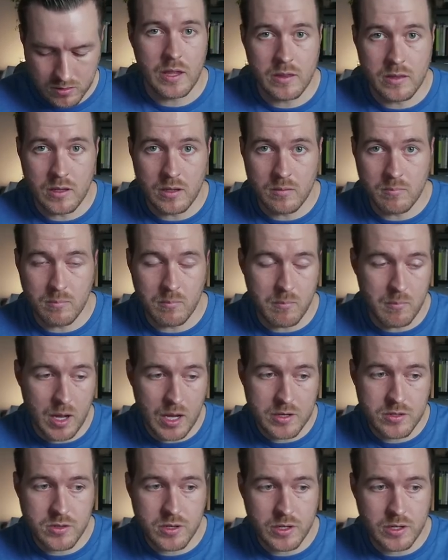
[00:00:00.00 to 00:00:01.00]
and then
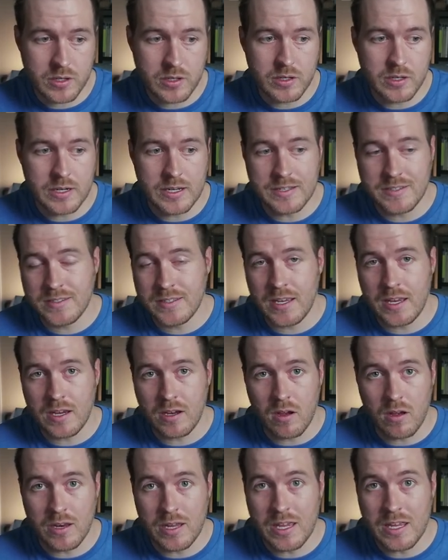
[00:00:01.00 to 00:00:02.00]
my trigger is
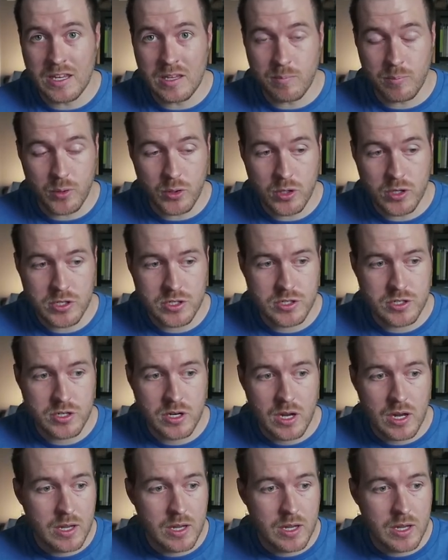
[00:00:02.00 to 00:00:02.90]
saying on any push.